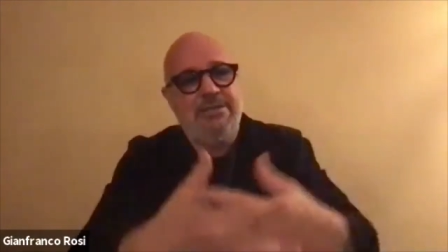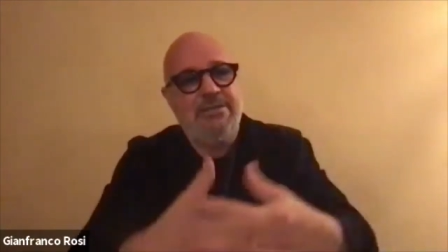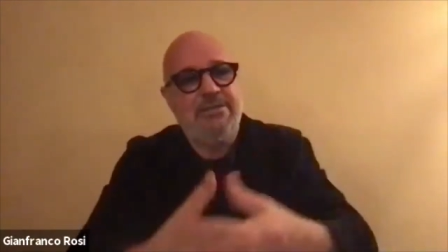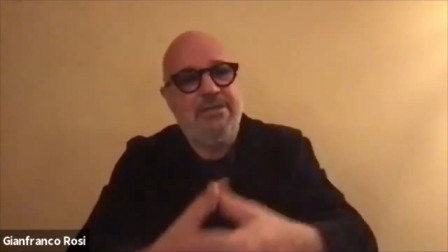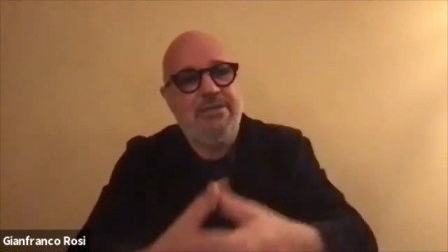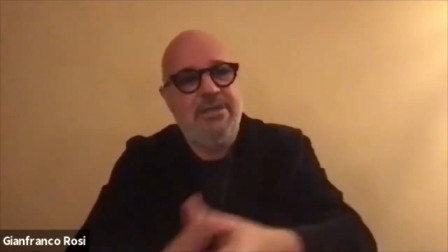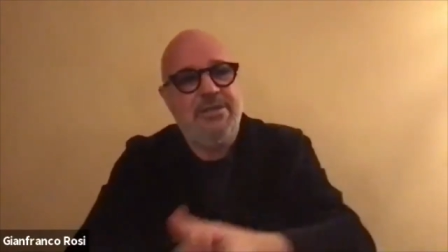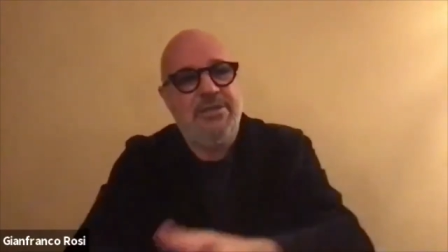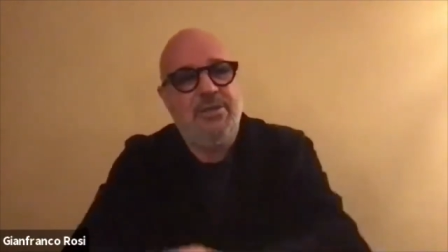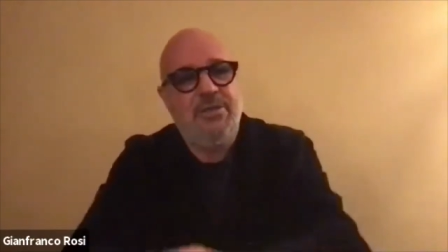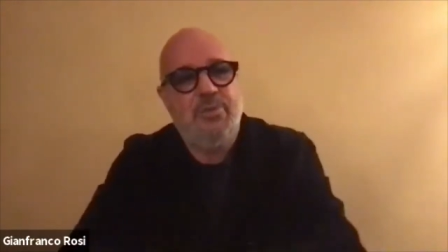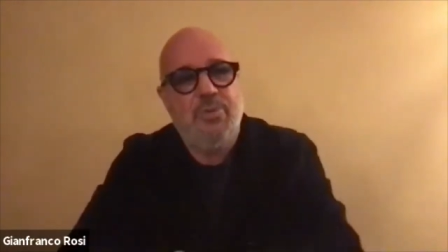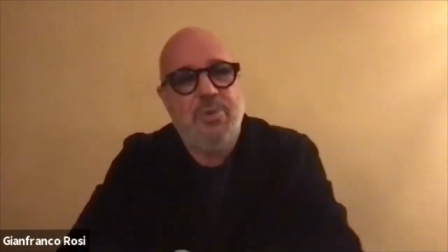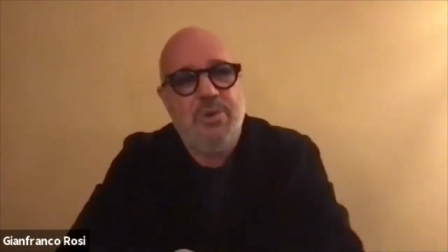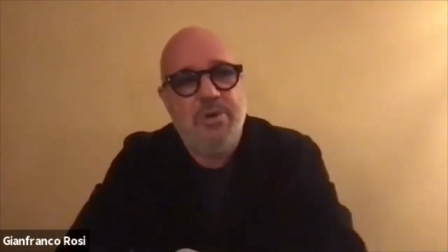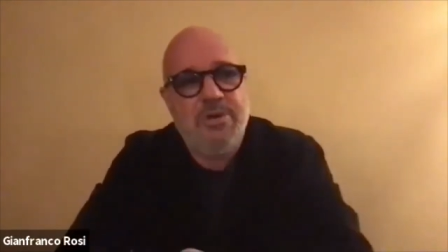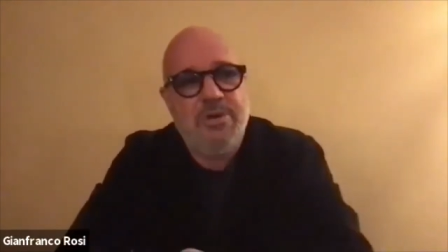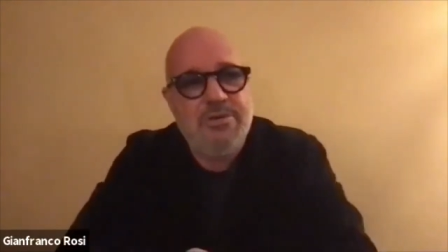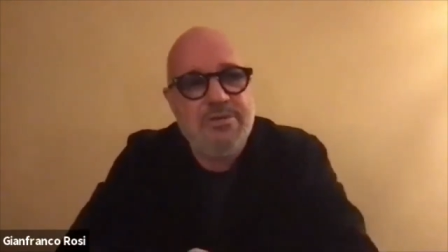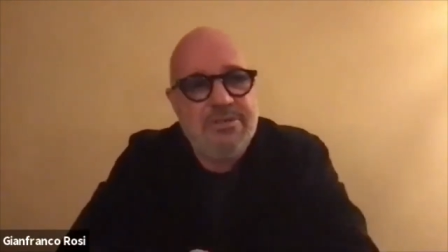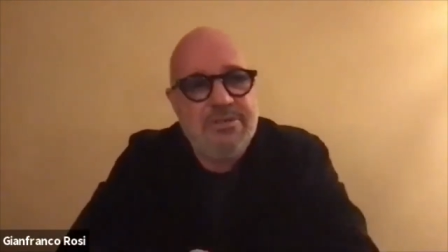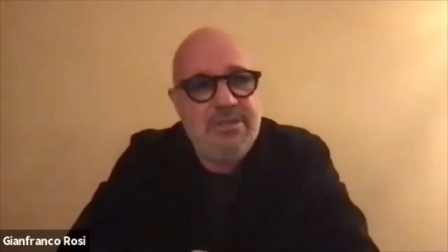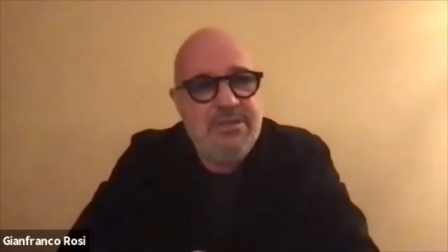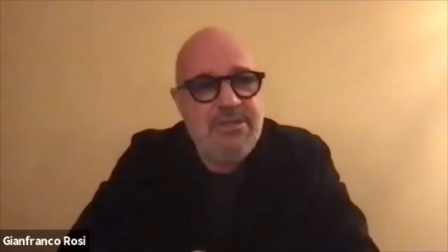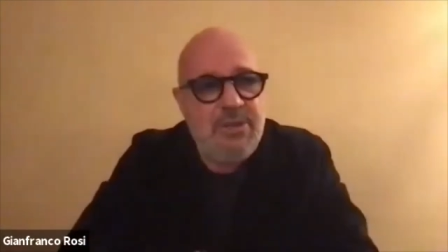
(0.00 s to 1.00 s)
that there
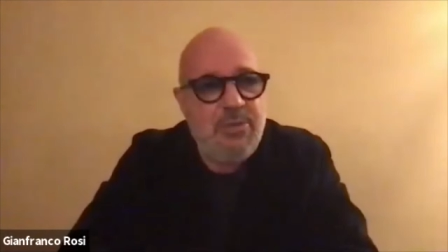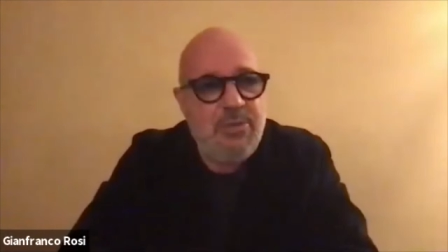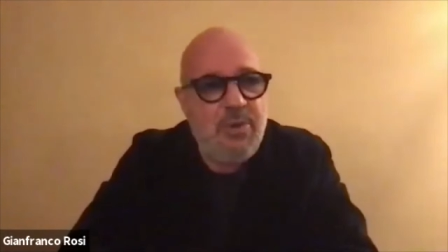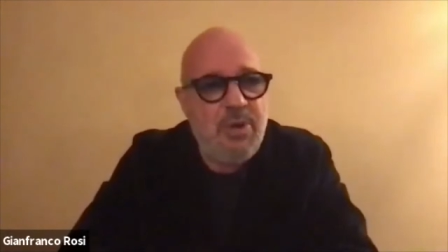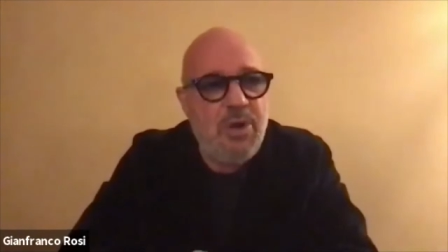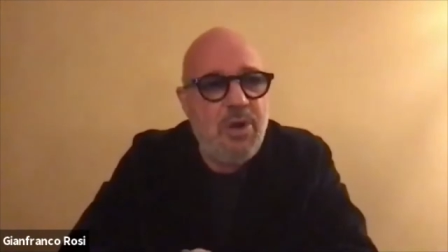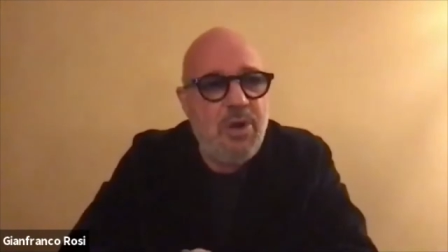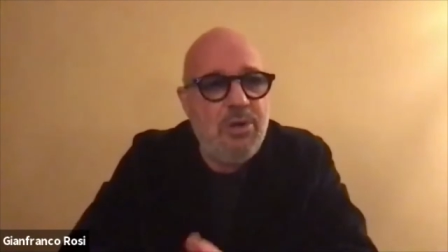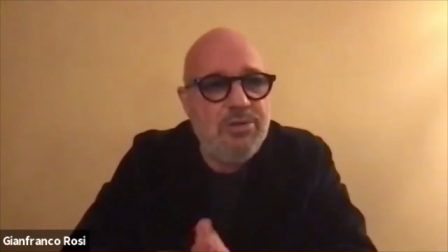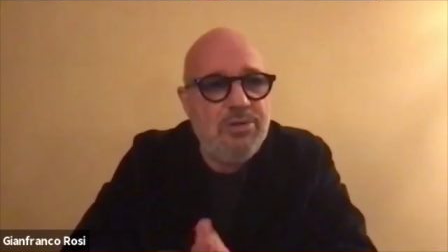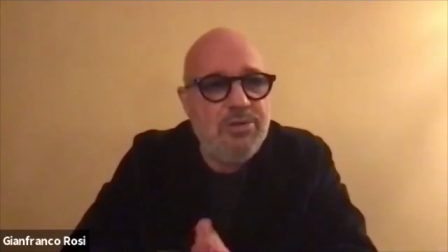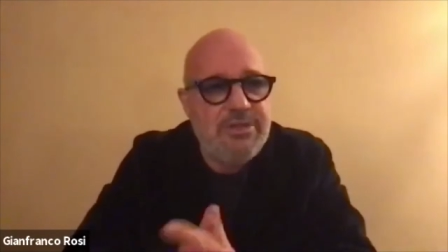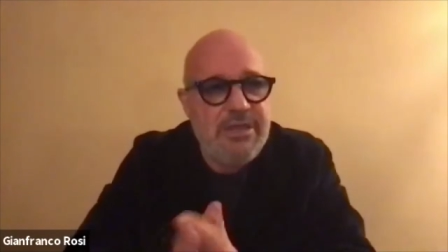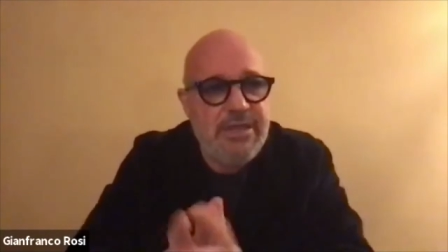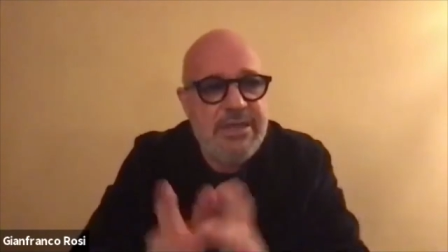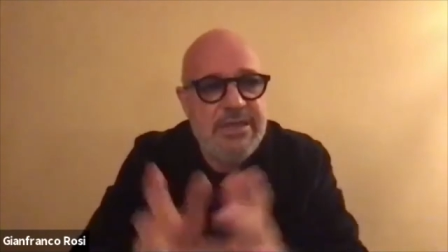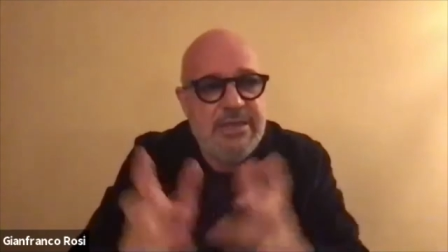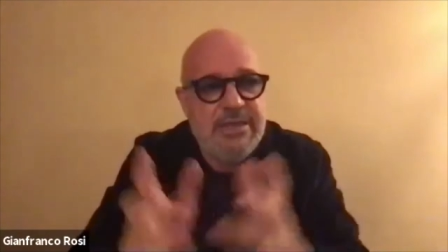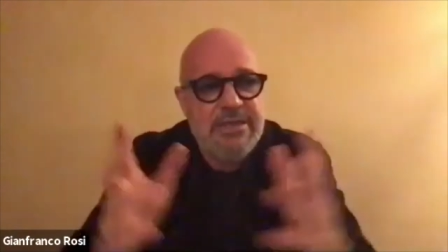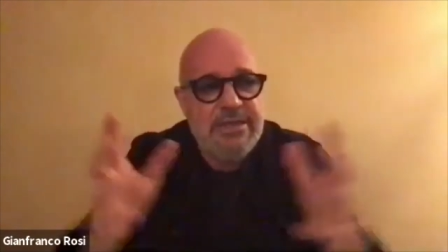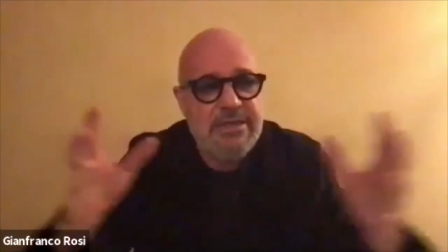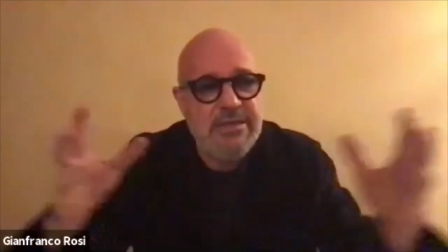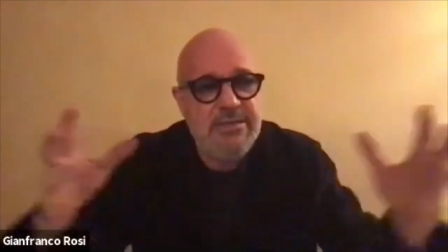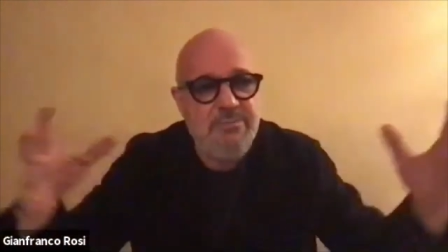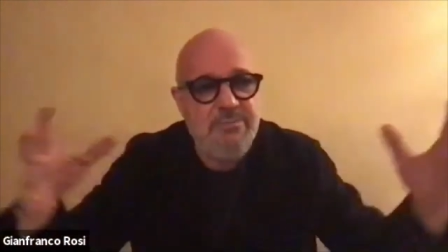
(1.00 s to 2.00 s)
was, and they were all
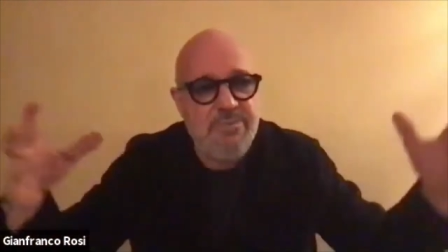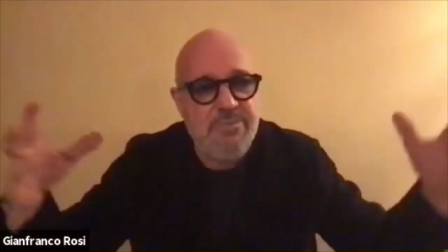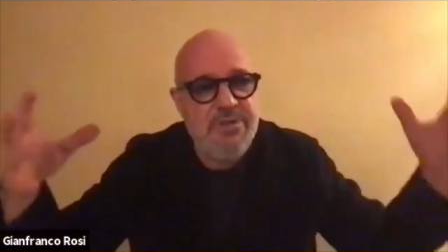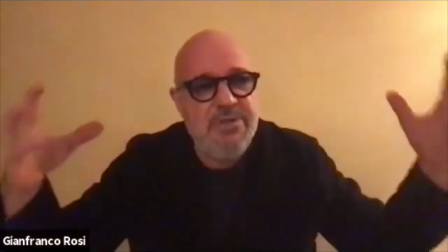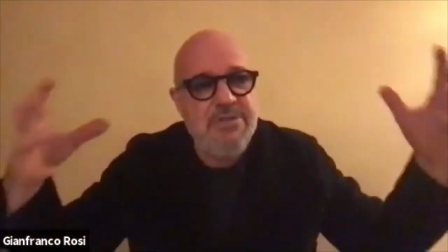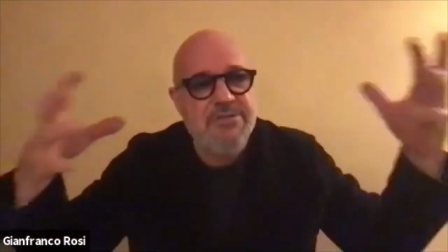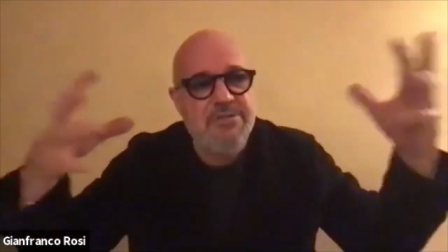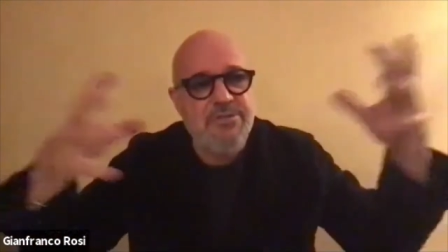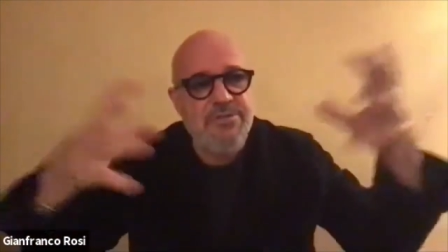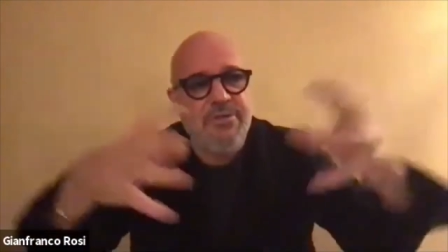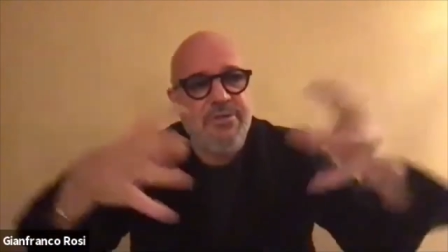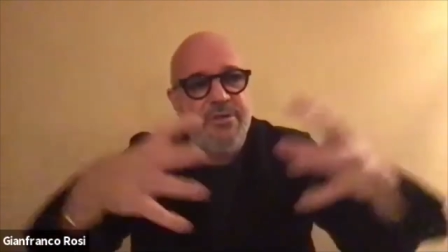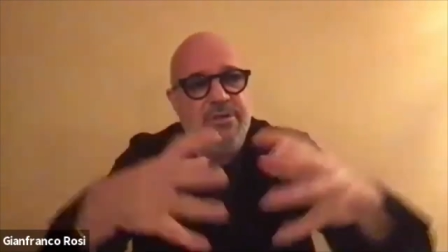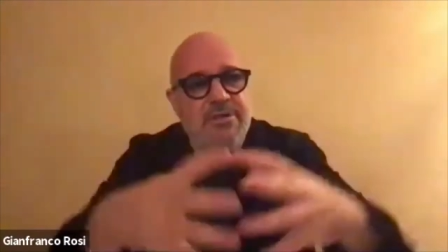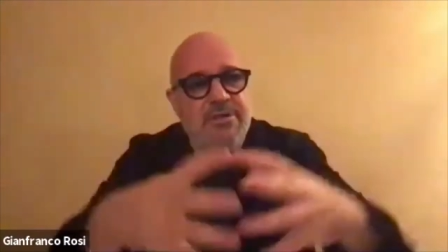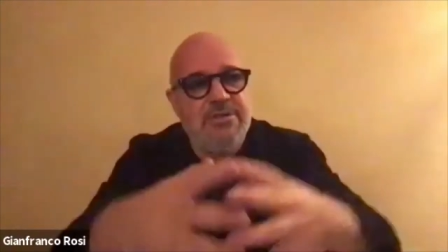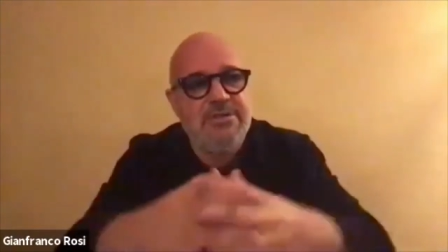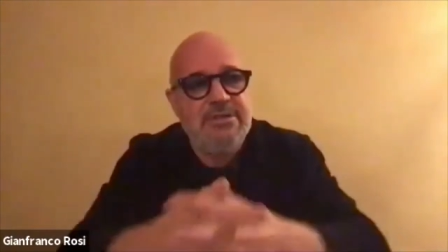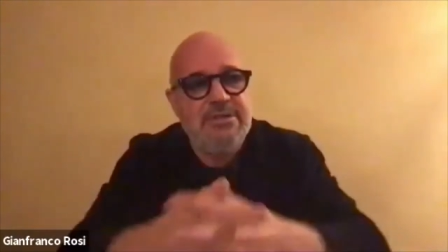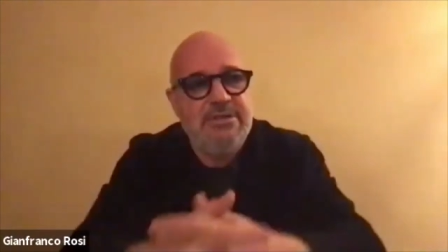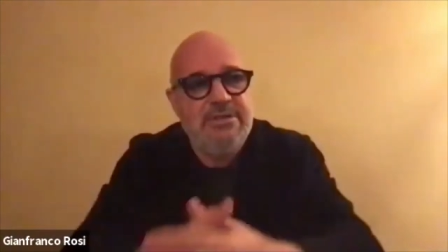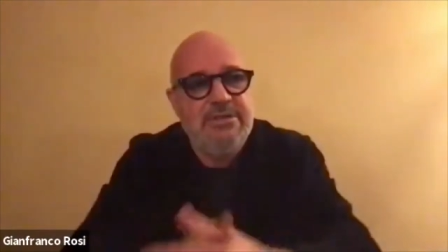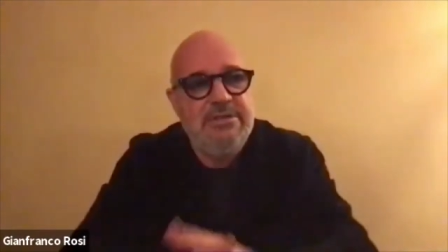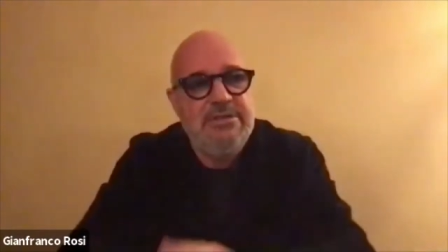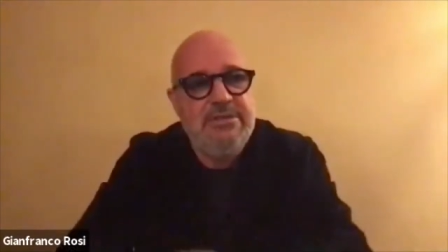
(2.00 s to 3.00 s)
taken prisoners
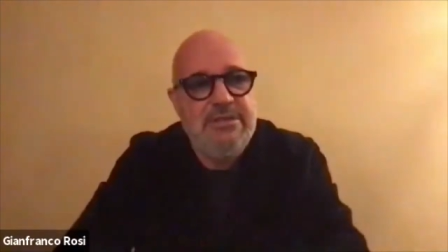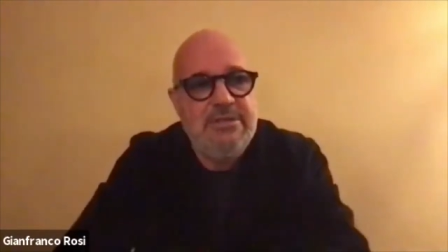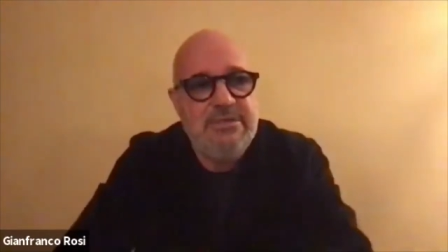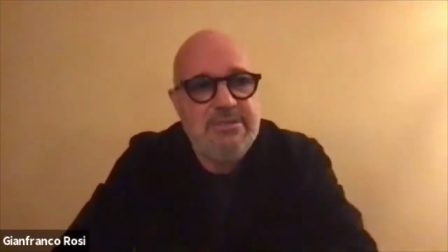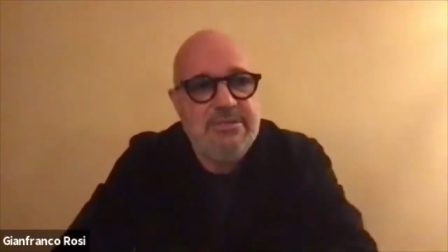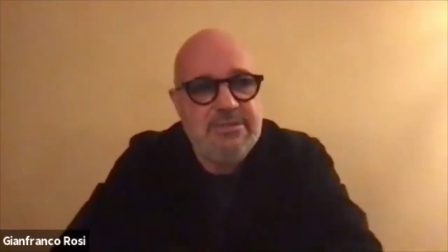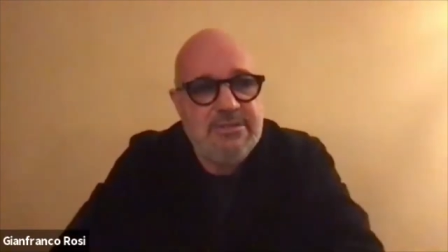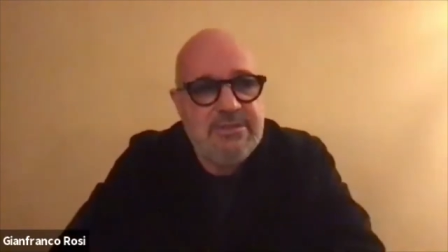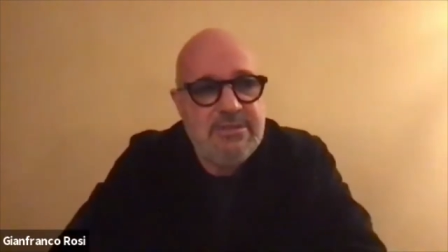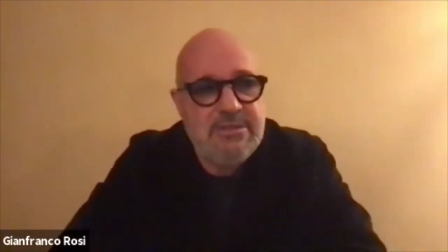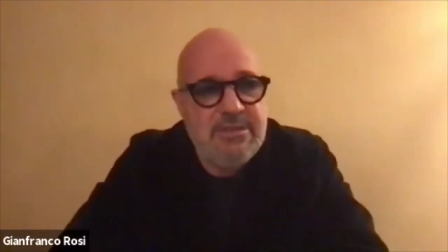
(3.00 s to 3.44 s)
in this,